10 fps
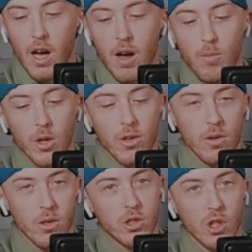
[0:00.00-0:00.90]
But
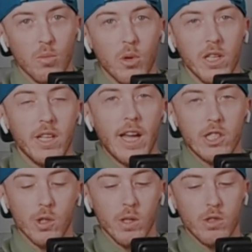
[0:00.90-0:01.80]
they're still pretty
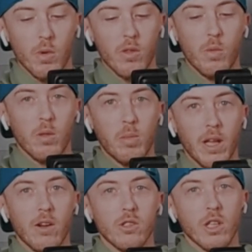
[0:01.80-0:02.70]
dangerous with
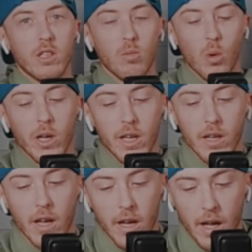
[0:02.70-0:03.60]
players like
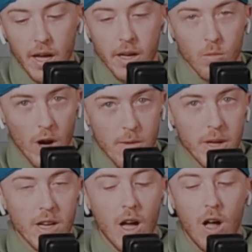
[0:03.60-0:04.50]
DeBrincat and
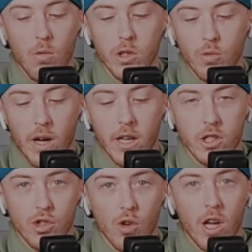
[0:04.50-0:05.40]
Raymond always ready
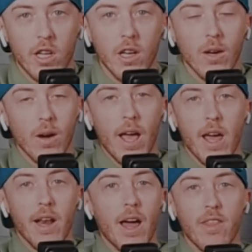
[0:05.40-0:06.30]
to strike here,
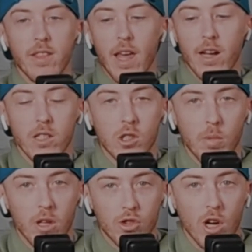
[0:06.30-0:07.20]
and I think that could
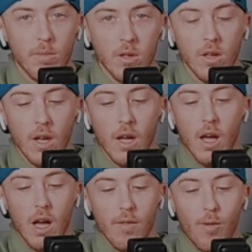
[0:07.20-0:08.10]
spell trouble
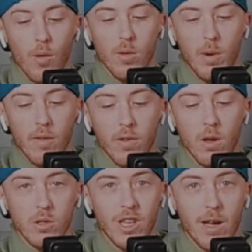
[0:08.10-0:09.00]
for the
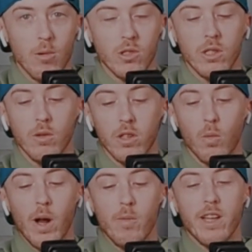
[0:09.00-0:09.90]
Buffalo Sabres. The
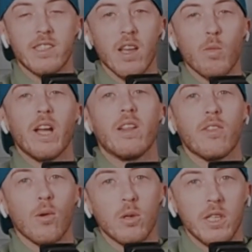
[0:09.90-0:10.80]
Red Wings, they ranked
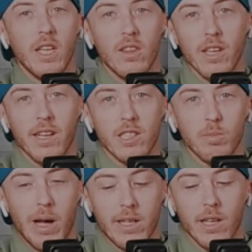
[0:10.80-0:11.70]
13th in
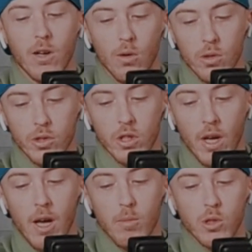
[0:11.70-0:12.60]
expected goals
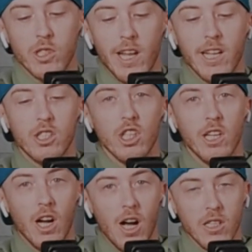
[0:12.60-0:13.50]
percentage
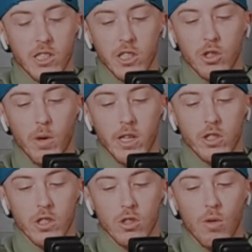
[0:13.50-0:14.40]
in all
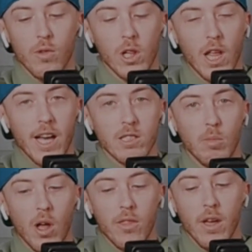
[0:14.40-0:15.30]
situations over the last
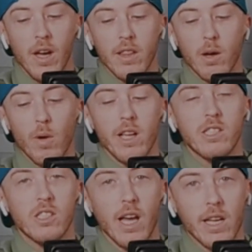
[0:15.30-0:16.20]
month. They
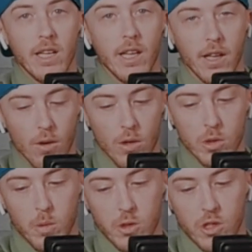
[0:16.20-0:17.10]
ranked second in
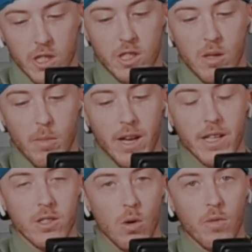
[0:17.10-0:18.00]
goals per 60
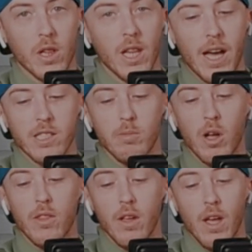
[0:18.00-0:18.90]
minutes over the last
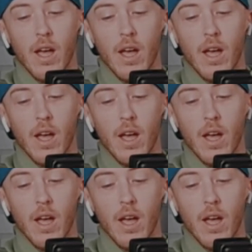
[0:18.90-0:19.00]
month.